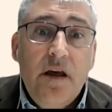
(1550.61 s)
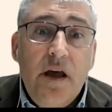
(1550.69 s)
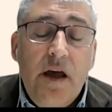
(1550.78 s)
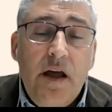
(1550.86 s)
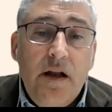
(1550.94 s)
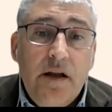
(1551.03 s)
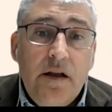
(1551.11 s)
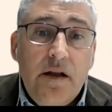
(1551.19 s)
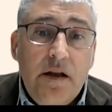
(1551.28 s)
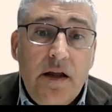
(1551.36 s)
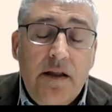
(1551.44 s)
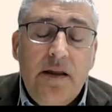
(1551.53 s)

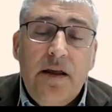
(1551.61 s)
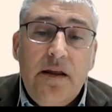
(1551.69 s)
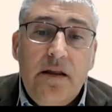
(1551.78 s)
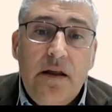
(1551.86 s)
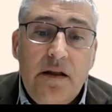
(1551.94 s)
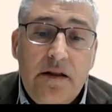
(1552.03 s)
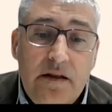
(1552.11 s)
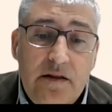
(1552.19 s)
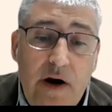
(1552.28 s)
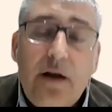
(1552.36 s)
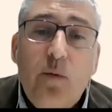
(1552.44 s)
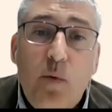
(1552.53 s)
and the
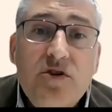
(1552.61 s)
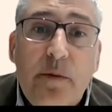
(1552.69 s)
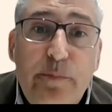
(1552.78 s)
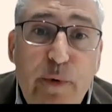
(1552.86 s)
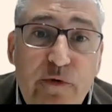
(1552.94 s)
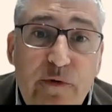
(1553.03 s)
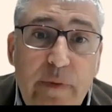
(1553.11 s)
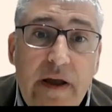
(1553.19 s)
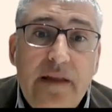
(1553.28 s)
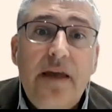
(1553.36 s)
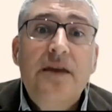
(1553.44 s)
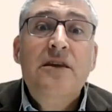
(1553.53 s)
drug was approved
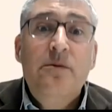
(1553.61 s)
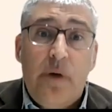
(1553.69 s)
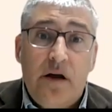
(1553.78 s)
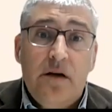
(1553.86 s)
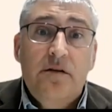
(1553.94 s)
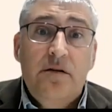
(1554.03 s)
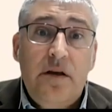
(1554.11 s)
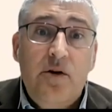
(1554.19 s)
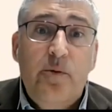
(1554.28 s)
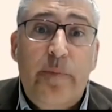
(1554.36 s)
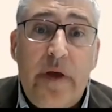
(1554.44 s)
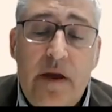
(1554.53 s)
by the EMA, the
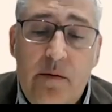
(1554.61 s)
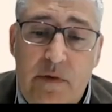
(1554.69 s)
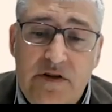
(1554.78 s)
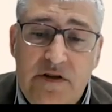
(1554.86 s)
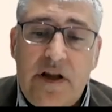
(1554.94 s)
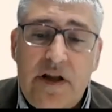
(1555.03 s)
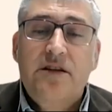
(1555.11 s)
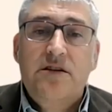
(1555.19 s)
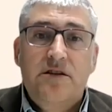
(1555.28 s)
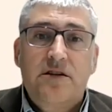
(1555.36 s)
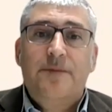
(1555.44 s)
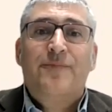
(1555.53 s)
European Medicine
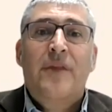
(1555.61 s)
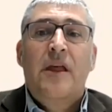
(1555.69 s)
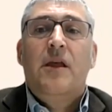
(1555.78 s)
Agency.